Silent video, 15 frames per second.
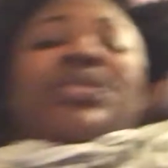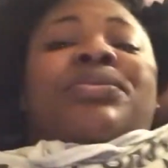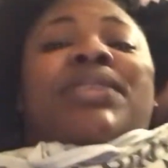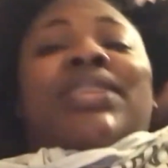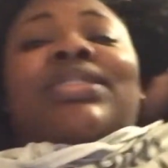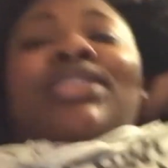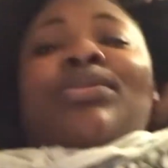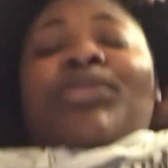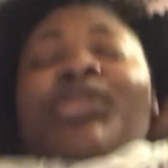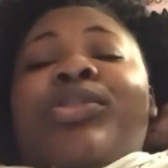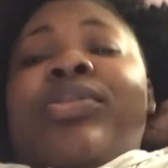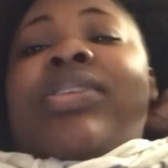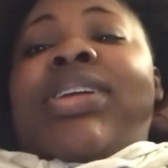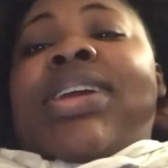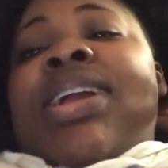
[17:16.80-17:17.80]
We're watching the
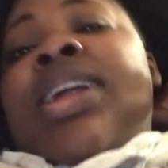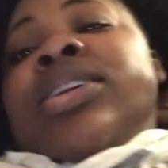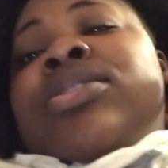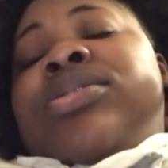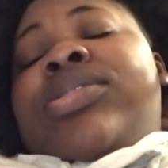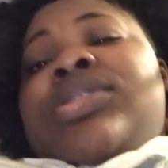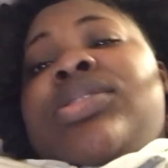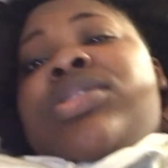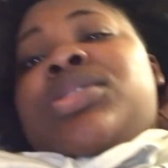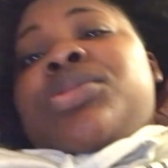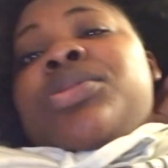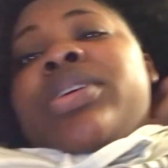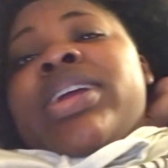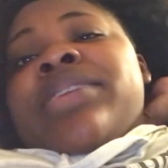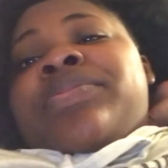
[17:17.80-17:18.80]
movie. I gotta go to the
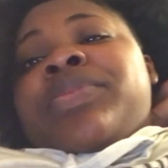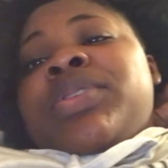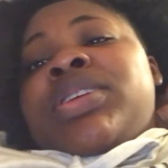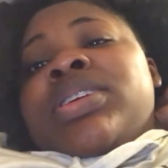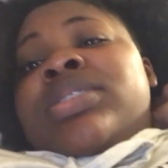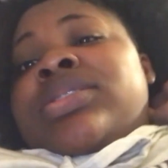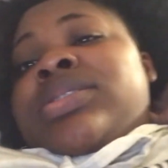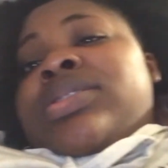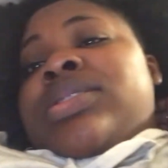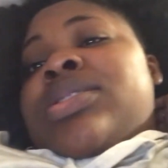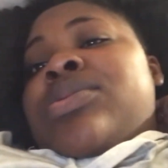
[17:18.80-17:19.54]
store after this, so.